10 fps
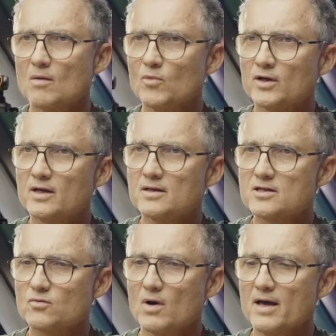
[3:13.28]
I'm looking
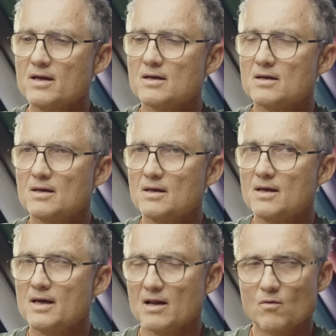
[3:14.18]
this way,
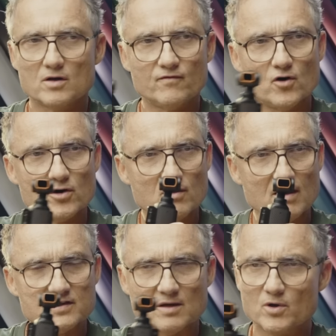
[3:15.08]
and I want to
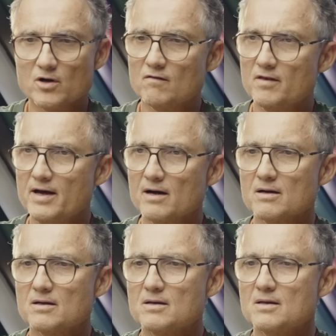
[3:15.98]
photograph someone over there.
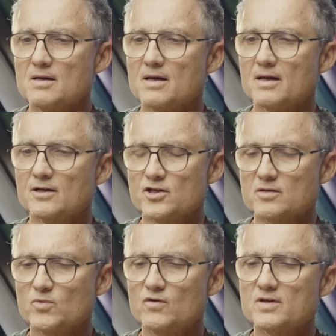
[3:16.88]
And I just
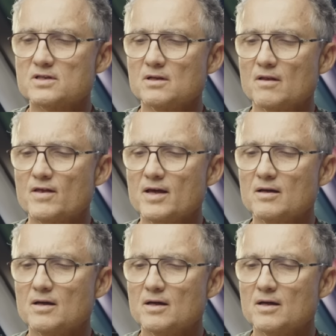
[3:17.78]
move this little thing,